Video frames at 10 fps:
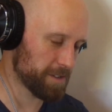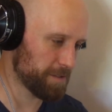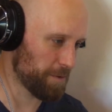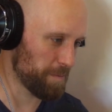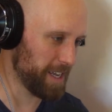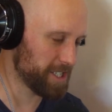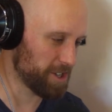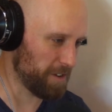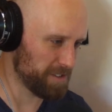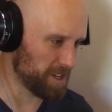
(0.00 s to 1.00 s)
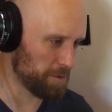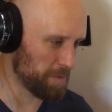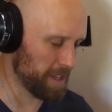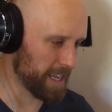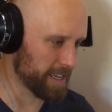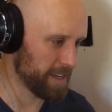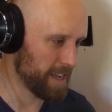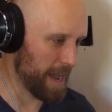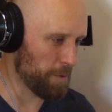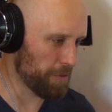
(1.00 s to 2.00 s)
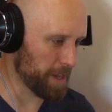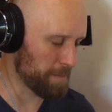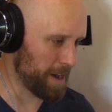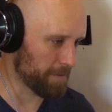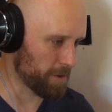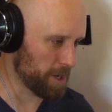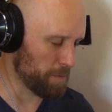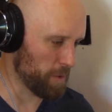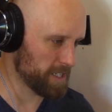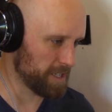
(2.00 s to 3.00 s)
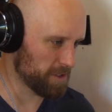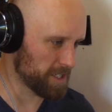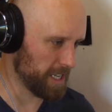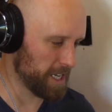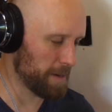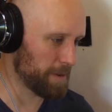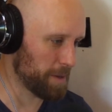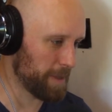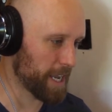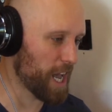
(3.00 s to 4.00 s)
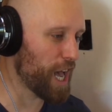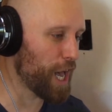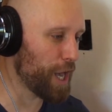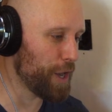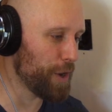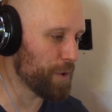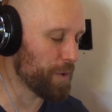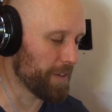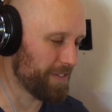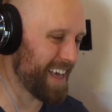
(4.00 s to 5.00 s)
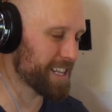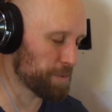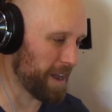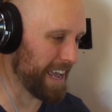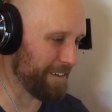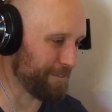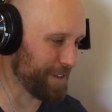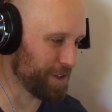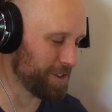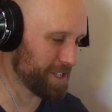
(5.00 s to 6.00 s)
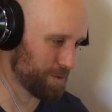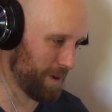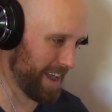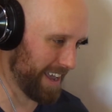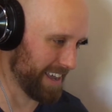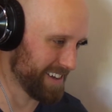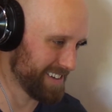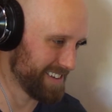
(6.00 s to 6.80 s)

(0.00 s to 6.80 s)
Because for me, it just all of a sudden will be like I won't think about it for a couple weeks, and it'll sneak up, and I'll be like, oh, that's why I feel this way.